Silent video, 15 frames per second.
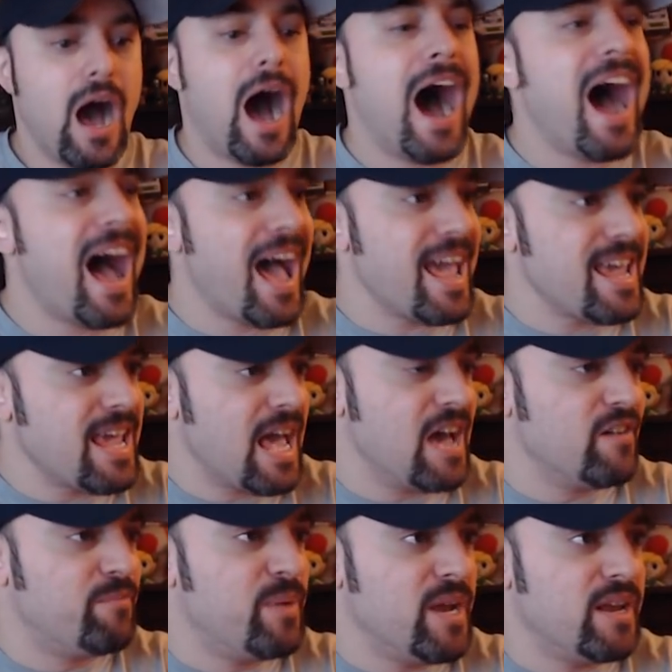I
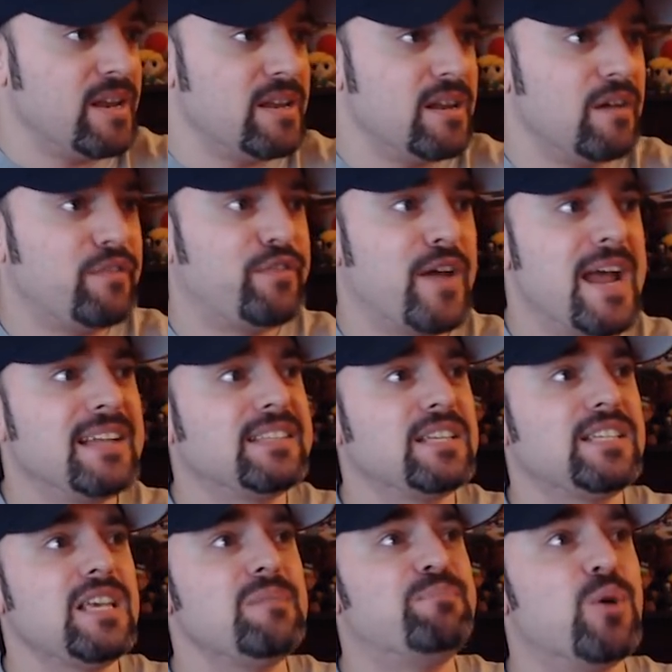have been
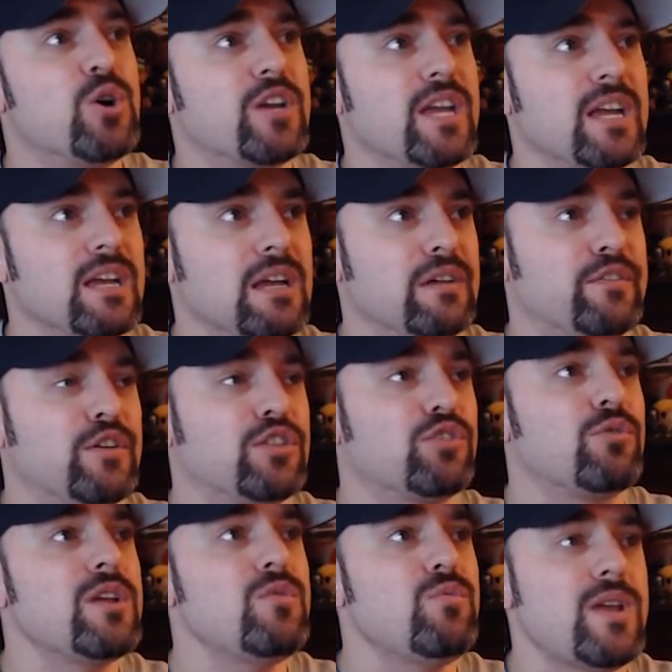fantasy booking for three